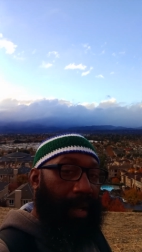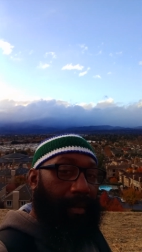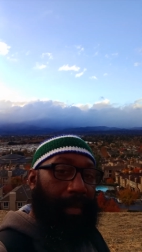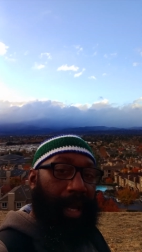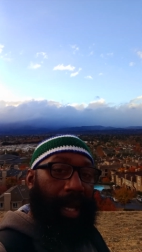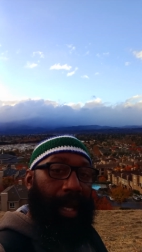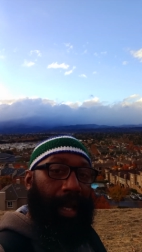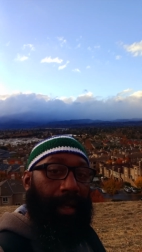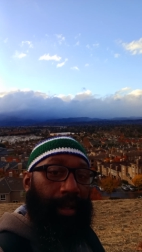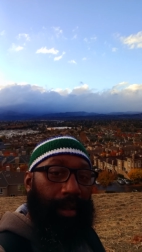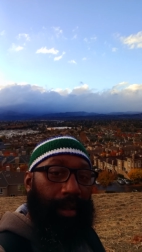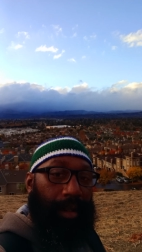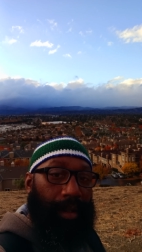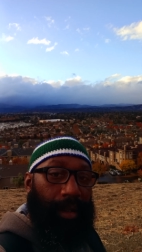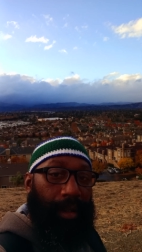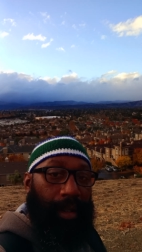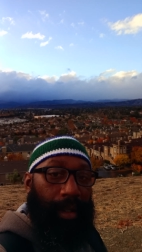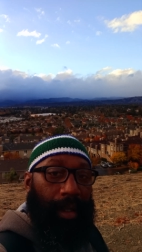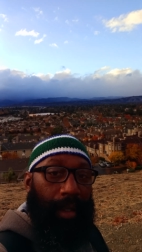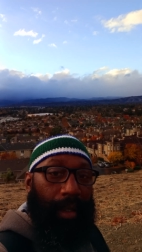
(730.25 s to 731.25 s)
man,
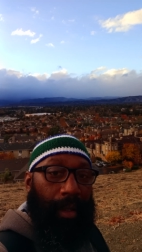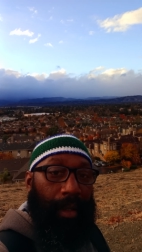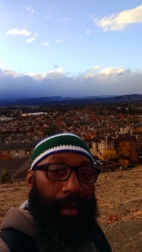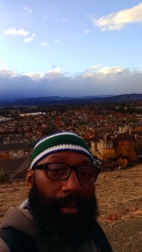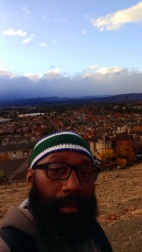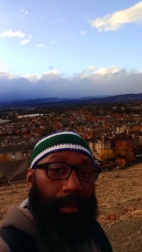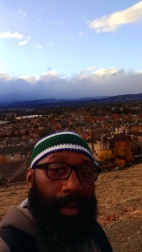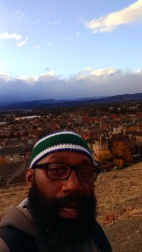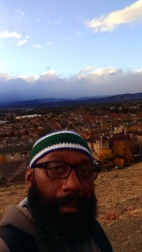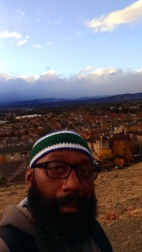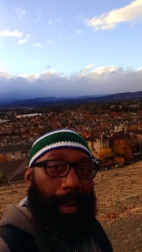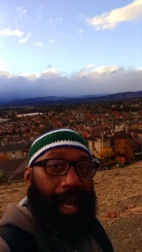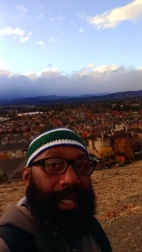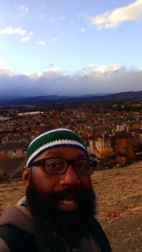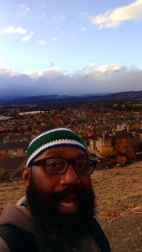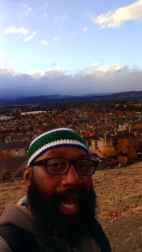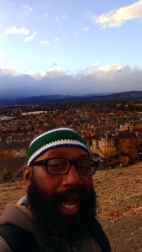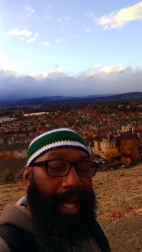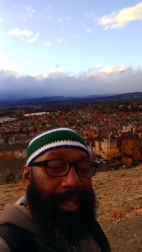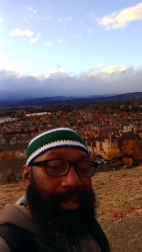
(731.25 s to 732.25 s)
like my
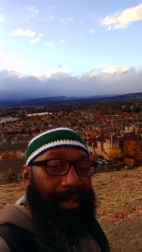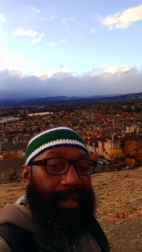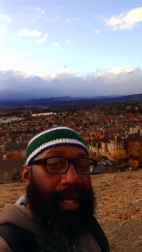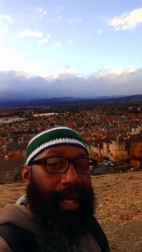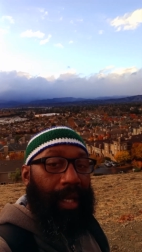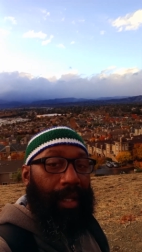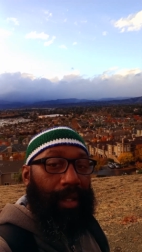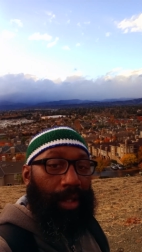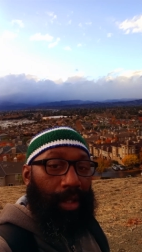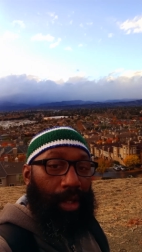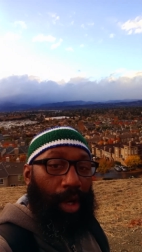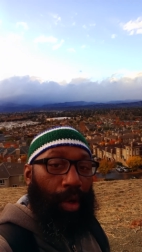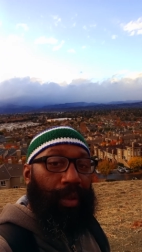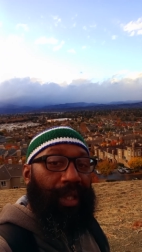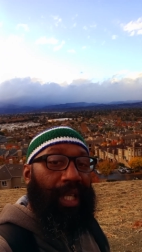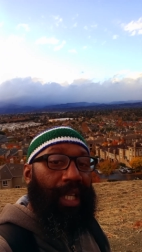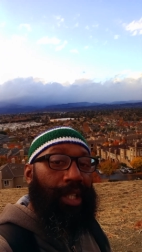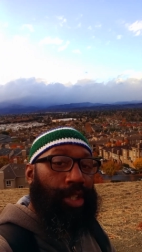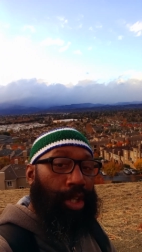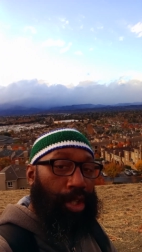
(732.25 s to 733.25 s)
dad say, you know,
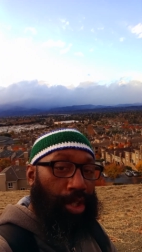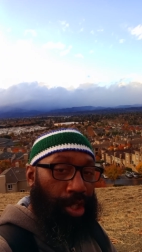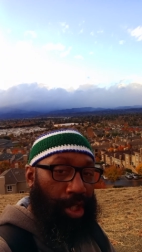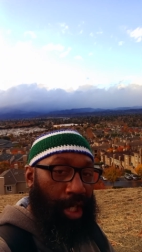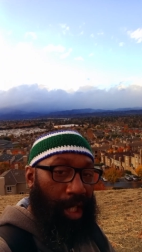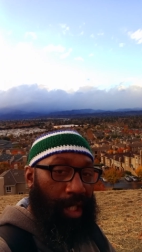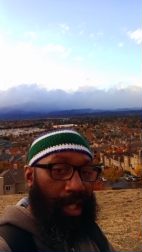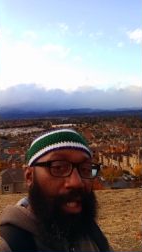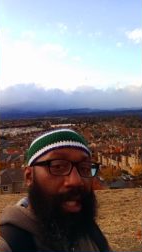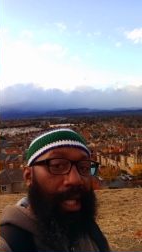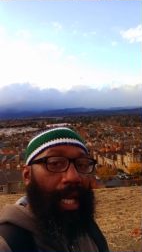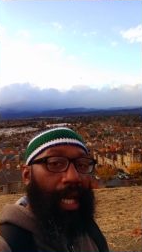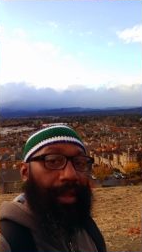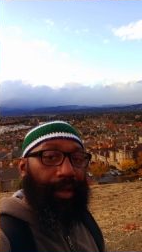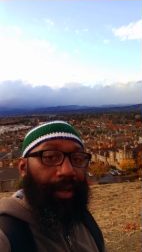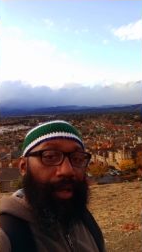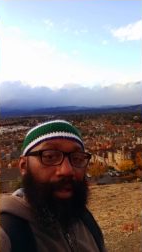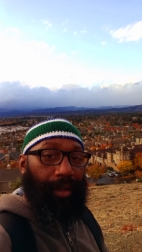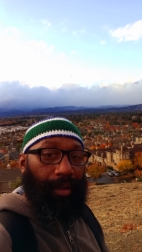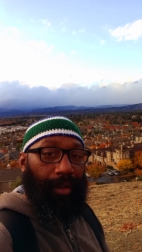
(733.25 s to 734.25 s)
get your shit
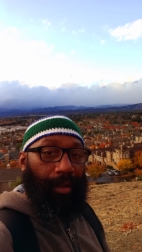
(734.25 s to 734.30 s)
together.